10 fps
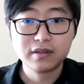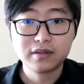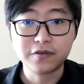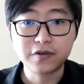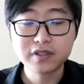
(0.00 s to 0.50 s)

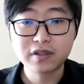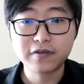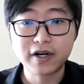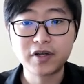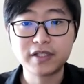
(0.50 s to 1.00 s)
The first
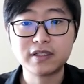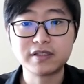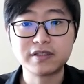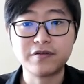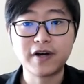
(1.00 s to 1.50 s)
variant
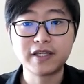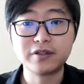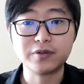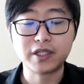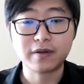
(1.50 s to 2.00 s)
is the
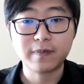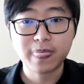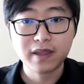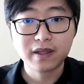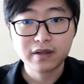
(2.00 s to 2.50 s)
fine-tuning.
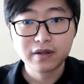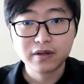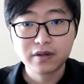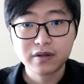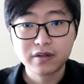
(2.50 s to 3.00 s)

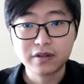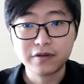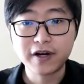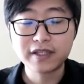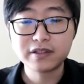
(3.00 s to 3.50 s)
In
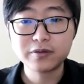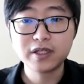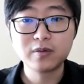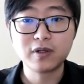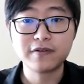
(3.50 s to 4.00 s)

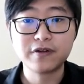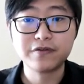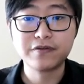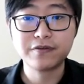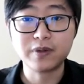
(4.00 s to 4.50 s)
fine-tuning,
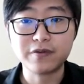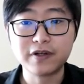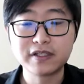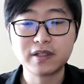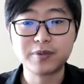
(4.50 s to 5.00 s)
we
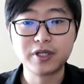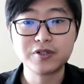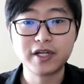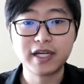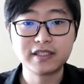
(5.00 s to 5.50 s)
first
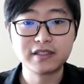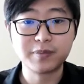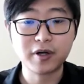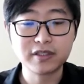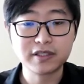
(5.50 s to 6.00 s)
pre-train
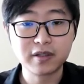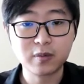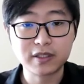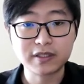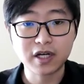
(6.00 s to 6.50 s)
agent's policy
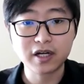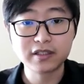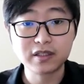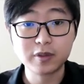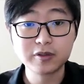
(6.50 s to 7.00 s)
with
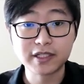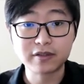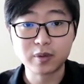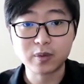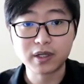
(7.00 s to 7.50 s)
only the music
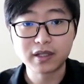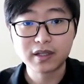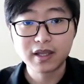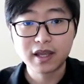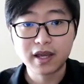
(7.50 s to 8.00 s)
reward,
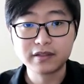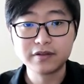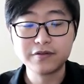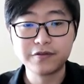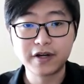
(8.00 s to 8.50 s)
and
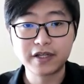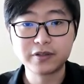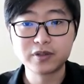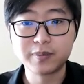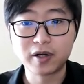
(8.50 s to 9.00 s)
then
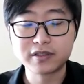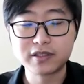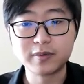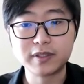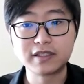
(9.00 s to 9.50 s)
fine-tune the
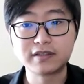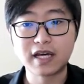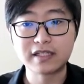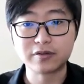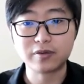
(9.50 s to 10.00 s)
policy with the
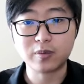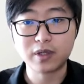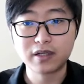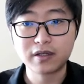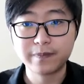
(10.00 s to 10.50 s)
task reward.